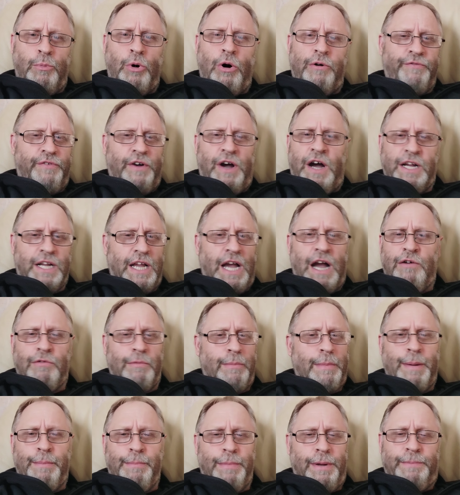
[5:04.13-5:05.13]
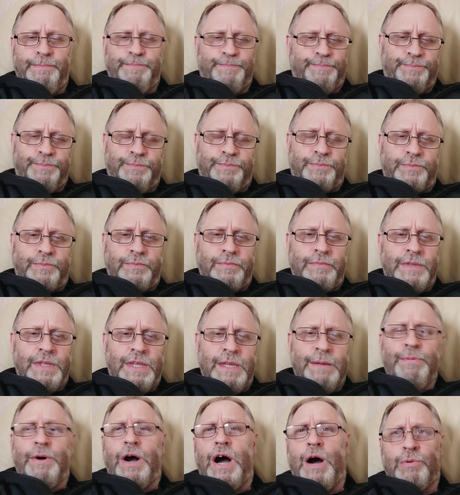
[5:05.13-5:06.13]
Moffat. I can't remember,
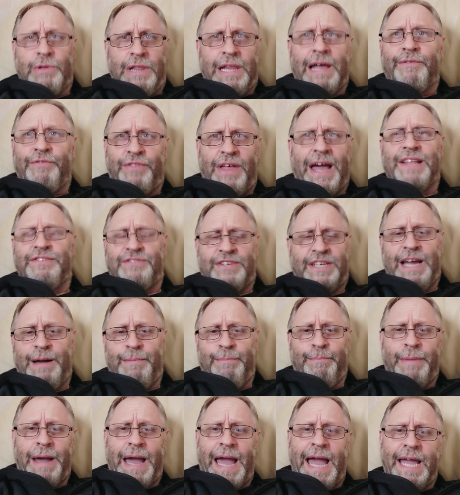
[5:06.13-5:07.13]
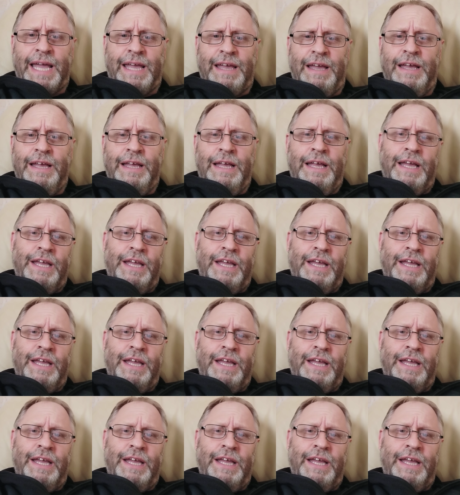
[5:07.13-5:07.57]
but I would love that to come back.